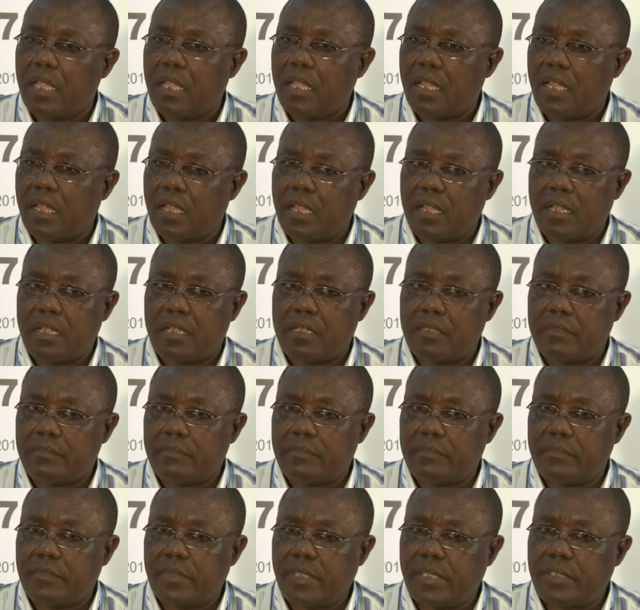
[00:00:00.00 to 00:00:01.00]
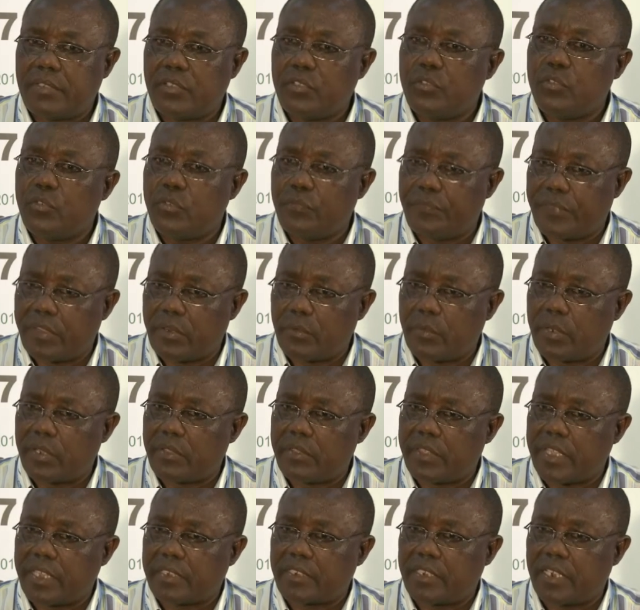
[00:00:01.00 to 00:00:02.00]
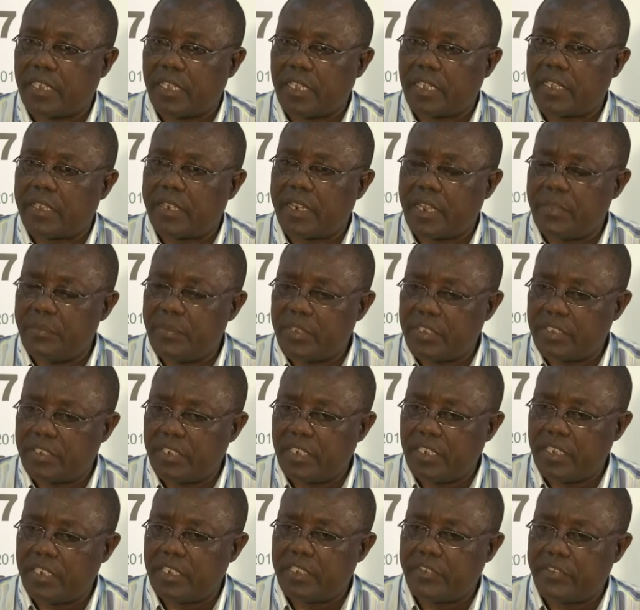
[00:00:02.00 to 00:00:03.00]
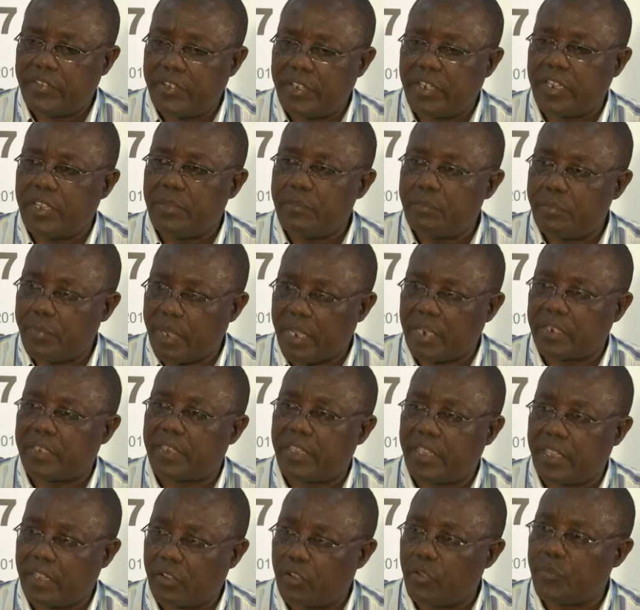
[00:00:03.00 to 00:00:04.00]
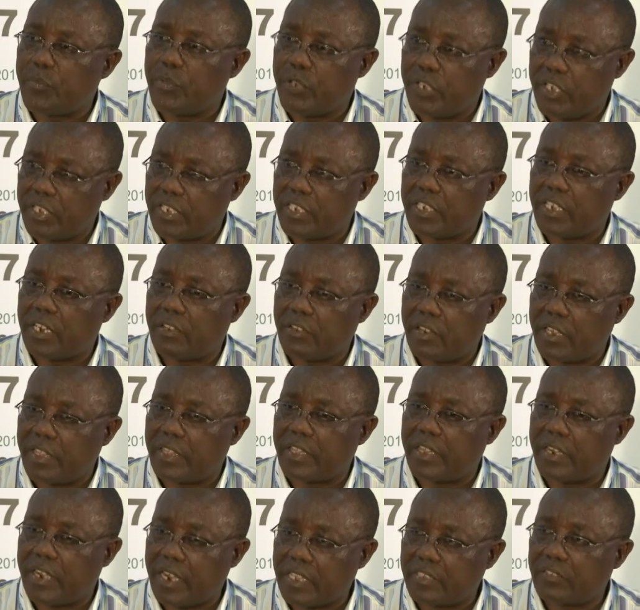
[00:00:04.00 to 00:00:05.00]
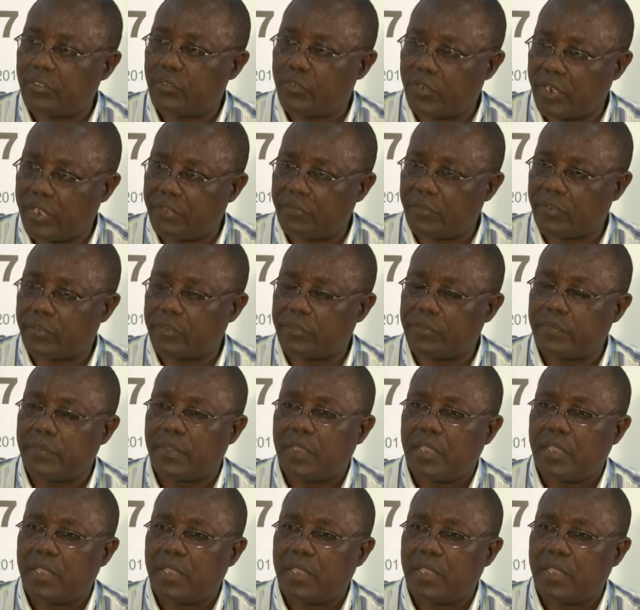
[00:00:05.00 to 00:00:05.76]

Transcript: Um, as you know very well that uh, climate change really impacts the community down at the grassroots level.